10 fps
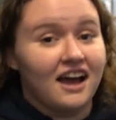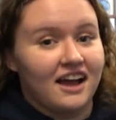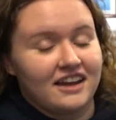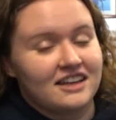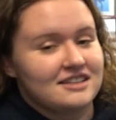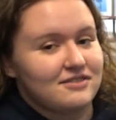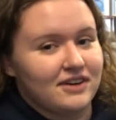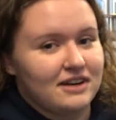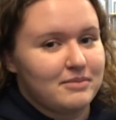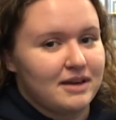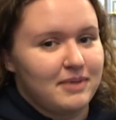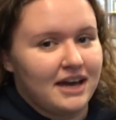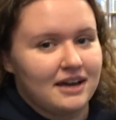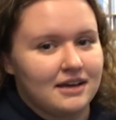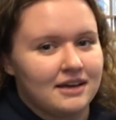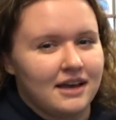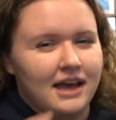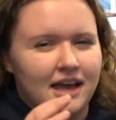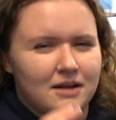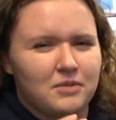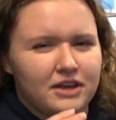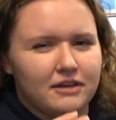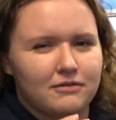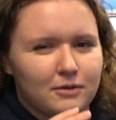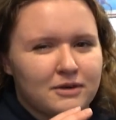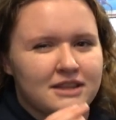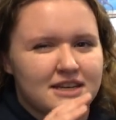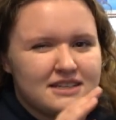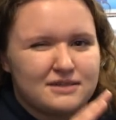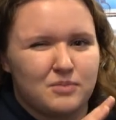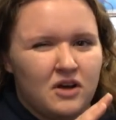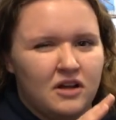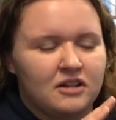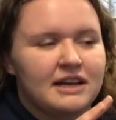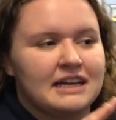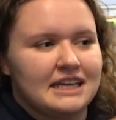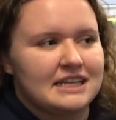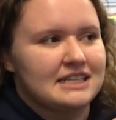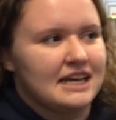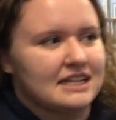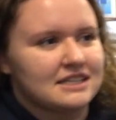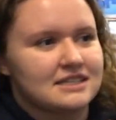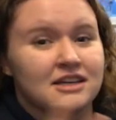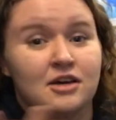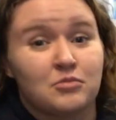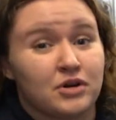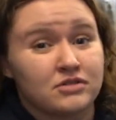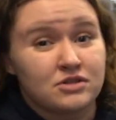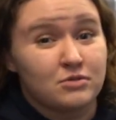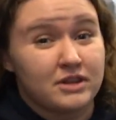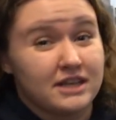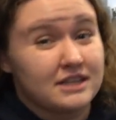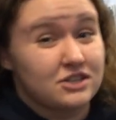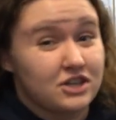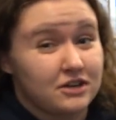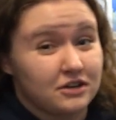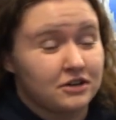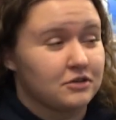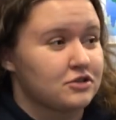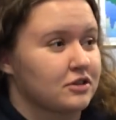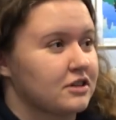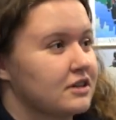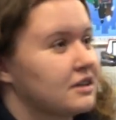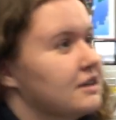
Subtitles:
I need to find a bed bag, and I'm looking for one that is small and condensed, but also one that is gender neutral.